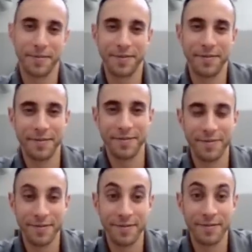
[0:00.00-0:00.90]

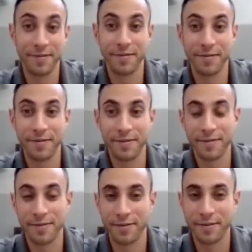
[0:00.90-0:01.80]

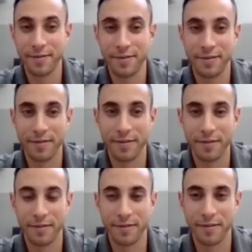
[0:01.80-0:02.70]

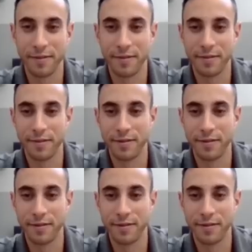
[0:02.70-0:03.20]
(not speaking)